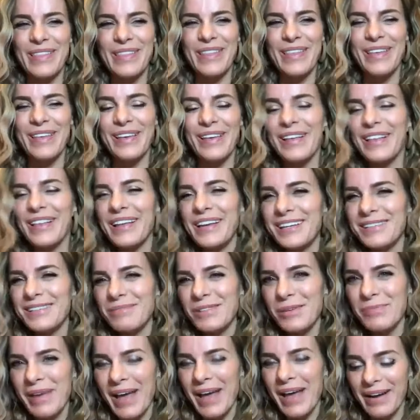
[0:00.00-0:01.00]
you clean up to
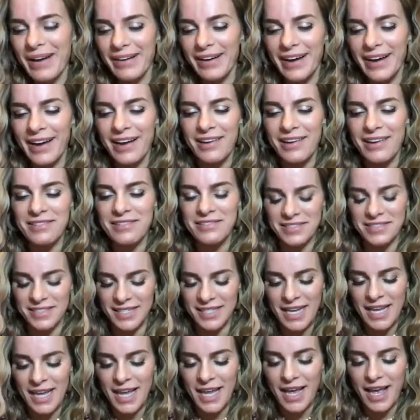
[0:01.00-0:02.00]
your background.
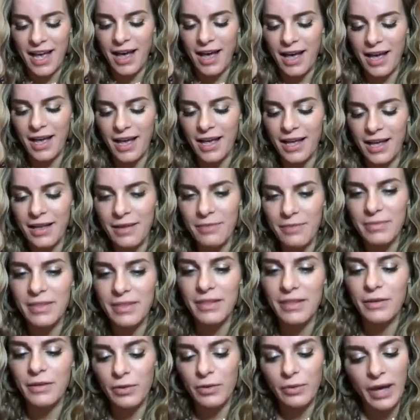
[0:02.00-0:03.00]

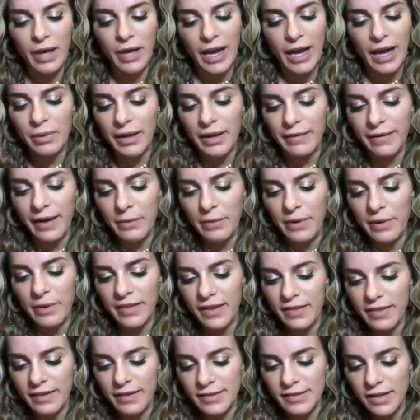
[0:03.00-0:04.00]
Kind of play around with
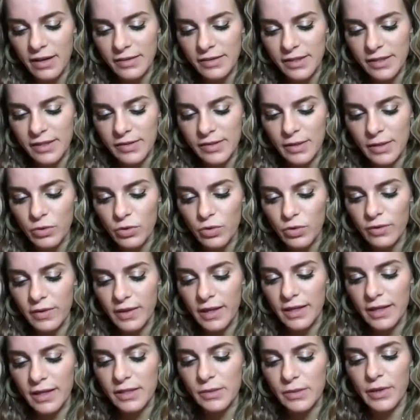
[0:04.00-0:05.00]
it. There's also some cool
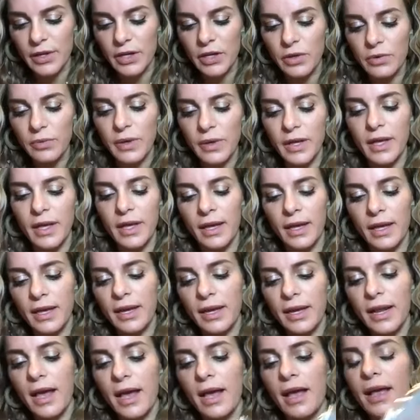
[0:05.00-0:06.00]
things where you can
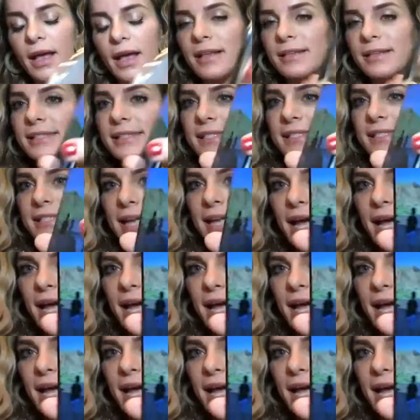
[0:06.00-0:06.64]
stamp